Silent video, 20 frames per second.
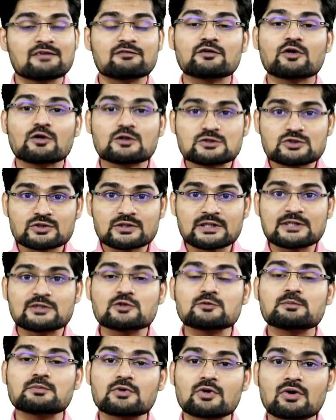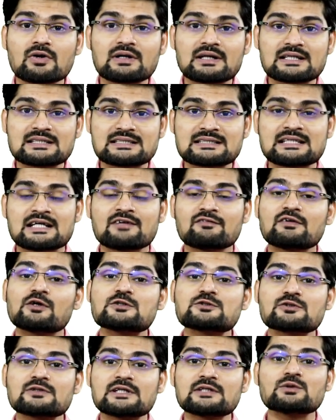We also need to progress. We
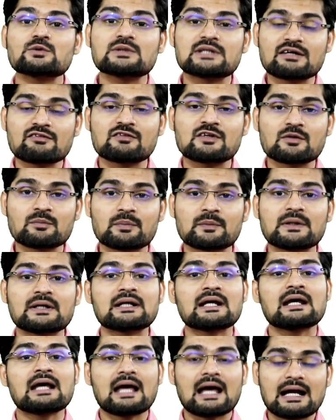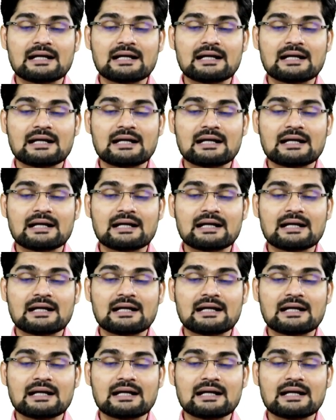also need to development